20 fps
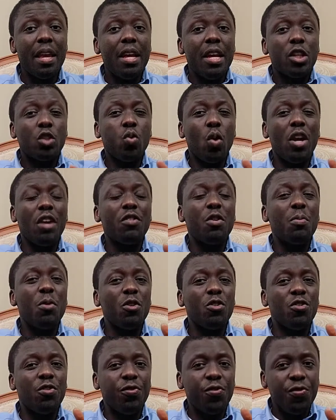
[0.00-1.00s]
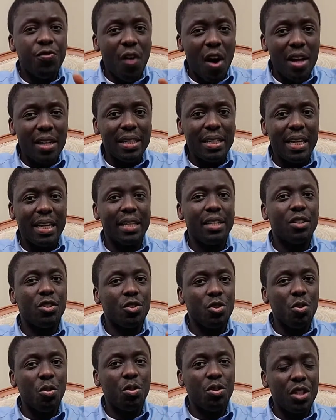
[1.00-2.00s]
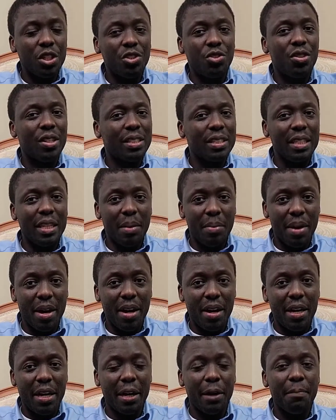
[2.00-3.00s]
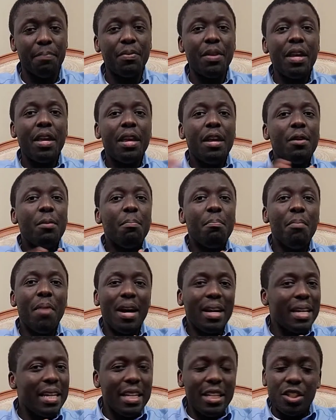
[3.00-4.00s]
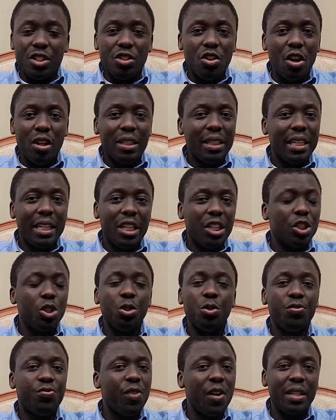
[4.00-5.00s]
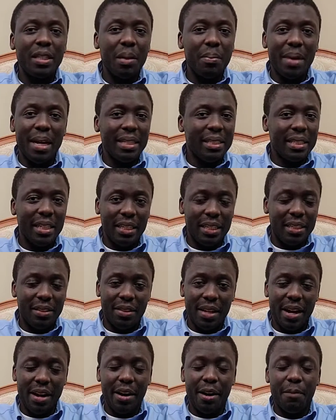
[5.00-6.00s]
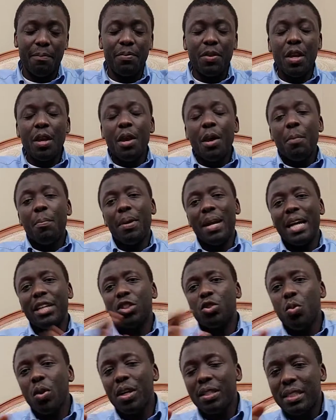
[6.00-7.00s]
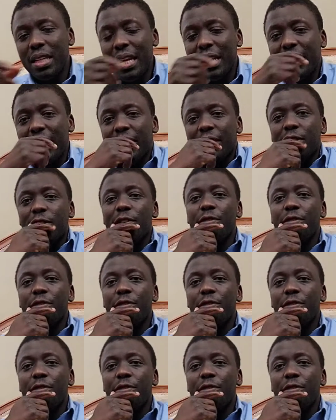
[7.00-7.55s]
It's one of the most funded school districts in America. Money is not the issue fundamentally there. But I just want to say this.